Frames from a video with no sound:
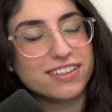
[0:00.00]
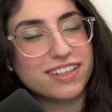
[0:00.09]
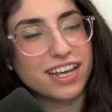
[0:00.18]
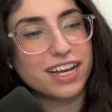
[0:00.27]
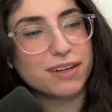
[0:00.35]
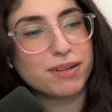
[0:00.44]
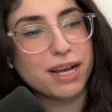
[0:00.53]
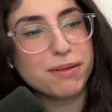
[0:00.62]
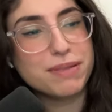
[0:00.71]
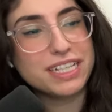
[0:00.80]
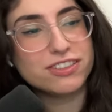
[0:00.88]
Damn, I
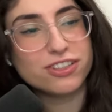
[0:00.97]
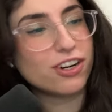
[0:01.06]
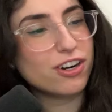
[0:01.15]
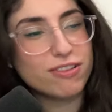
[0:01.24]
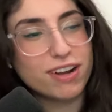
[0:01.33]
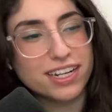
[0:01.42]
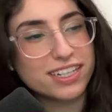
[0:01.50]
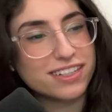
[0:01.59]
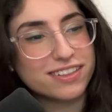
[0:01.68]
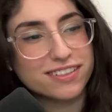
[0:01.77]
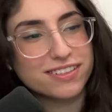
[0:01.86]
miss her already.